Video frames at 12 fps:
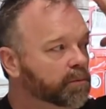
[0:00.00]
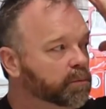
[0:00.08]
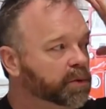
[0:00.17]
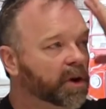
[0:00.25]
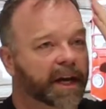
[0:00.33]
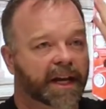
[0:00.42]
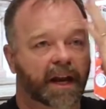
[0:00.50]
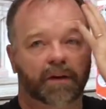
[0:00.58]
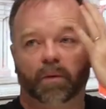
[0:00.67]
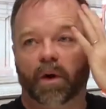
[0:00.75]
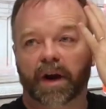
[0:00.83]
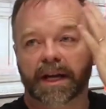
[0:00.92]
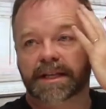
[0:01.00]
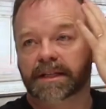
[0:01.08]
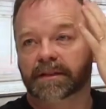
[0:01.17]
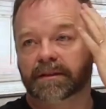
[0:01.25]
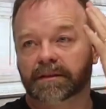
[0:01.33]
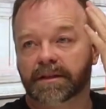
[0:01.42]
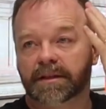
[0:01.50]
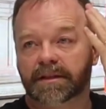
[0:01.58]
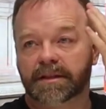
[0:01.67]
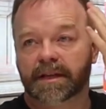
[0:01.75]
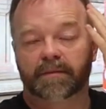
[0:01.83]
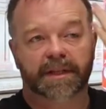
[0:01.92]
bright and white on
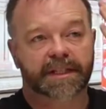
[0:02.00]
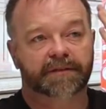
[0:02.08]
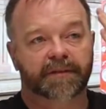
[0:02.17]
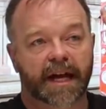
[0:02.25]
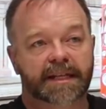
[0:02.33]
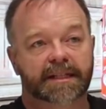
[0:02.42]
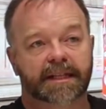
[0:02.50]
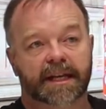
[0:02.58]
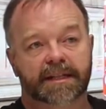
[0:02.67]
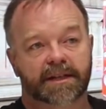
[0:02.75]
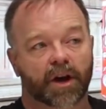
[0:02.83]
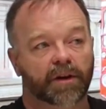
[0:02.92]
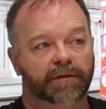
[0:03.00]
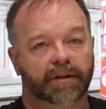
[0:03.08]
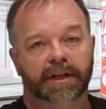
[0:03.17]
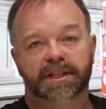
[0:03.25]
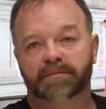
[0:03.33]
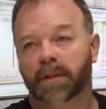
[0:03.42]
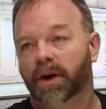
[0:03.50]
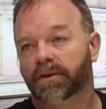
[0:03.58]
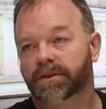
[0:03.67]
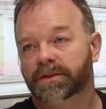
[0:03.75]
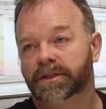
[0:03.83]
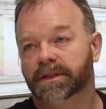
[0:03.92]
someone's face, and that's
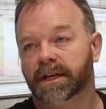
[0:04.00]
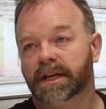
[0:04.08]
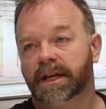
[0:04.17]
overexposed.